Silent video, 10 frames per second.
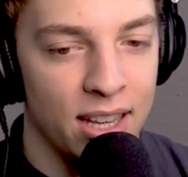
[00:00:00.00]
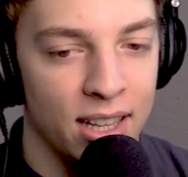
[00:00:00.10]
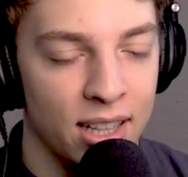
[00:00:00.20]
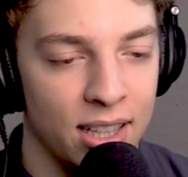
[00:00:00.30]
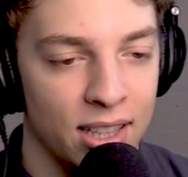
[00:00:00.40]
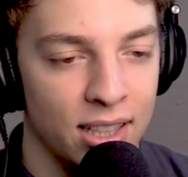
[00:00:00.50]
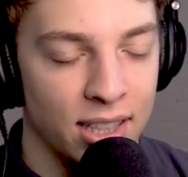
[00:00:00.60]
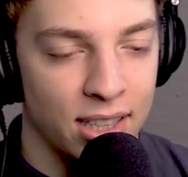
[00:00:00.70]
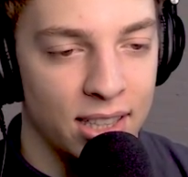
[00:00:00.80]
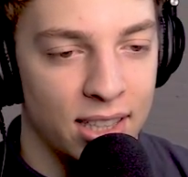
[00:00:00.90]
Fall down.
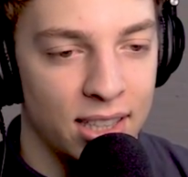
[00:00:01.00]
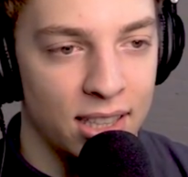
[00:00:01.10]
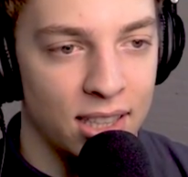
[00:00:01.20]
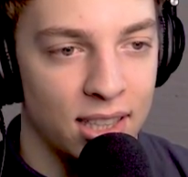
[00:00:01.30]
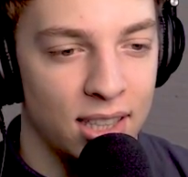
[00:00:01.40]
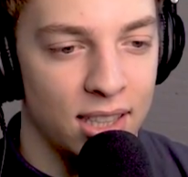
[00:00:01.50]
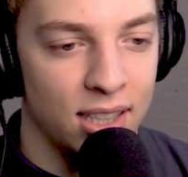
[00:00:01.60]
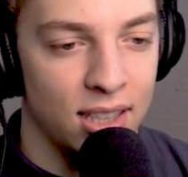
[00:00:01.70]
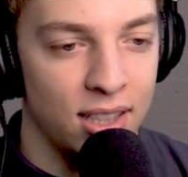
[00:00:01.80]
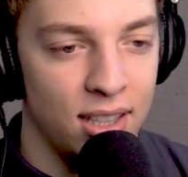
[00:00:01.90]
No, this is horrible. Life doesn't work
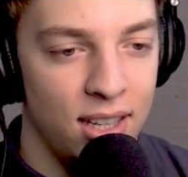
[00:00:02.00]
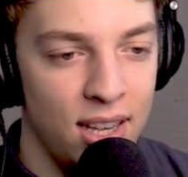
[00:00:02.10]
like that.